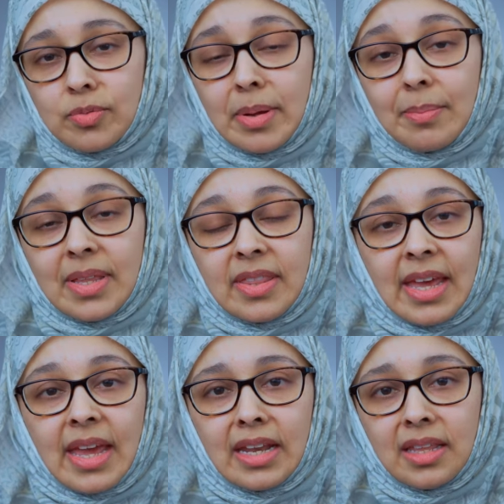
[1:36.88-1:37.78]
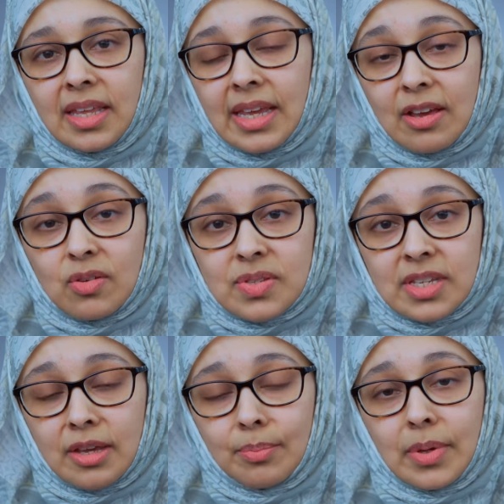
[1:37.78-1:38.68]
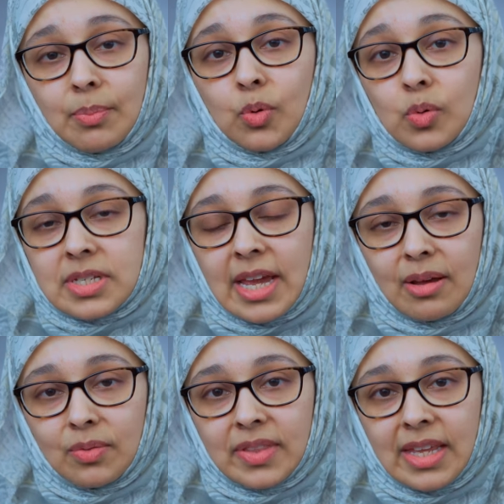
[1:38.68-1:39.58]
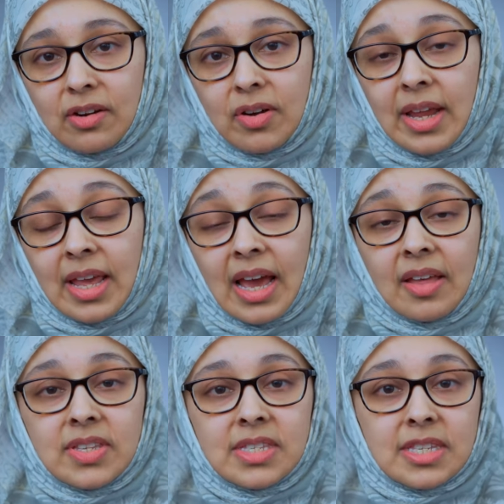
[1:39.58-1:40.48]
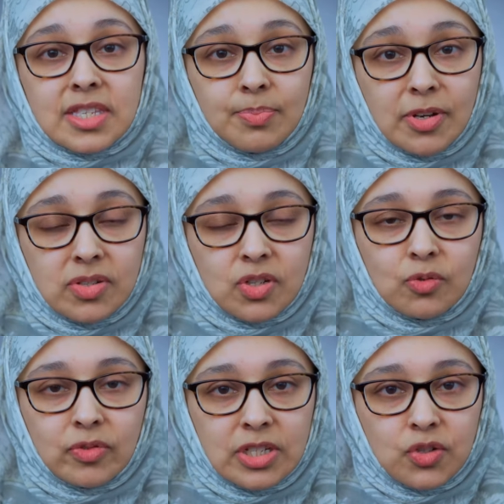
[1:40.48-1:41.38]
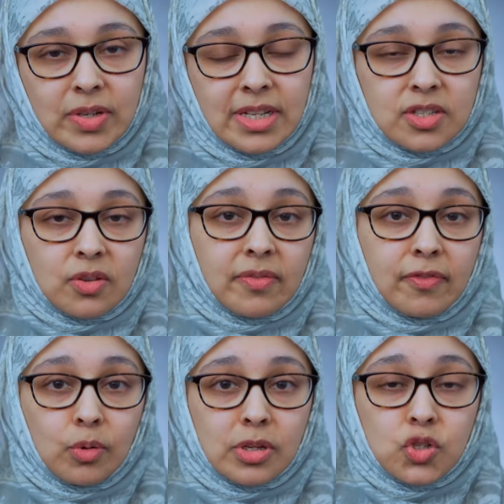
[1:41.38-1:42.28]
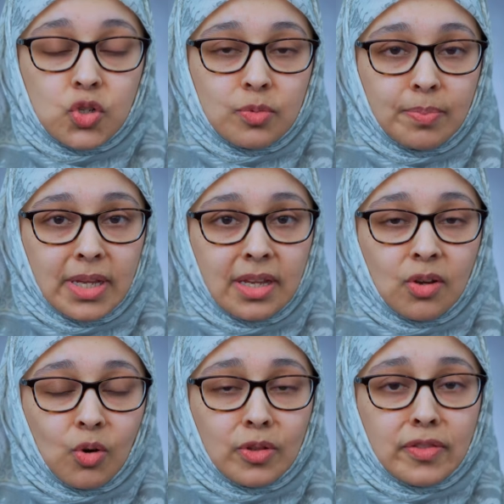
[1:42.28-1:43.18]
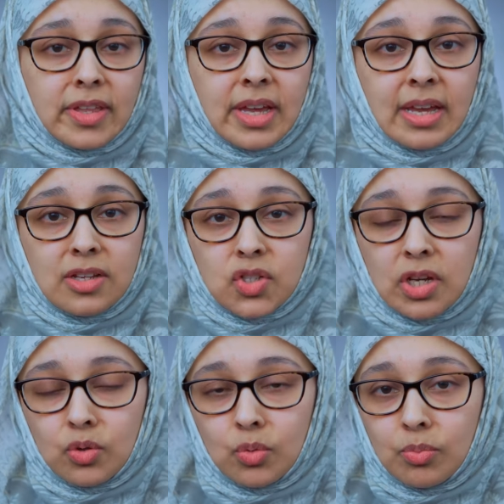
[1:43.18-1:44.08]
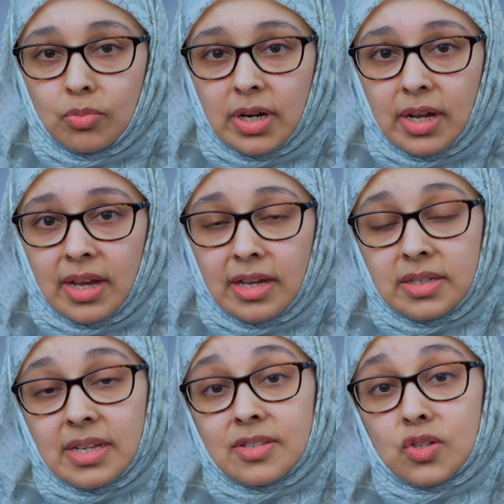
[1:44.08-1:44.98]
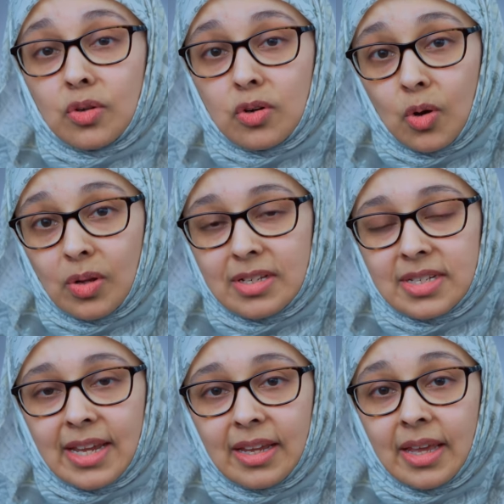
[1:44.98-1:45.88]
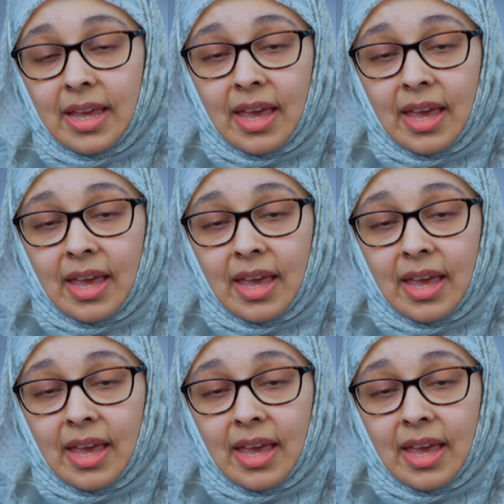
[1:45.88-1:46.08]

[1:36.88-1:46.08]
remember that anything else can be bought out there. And this is a spiritual retreat, so the focus should be on the Hajj and Umrah, and it's not a holiday.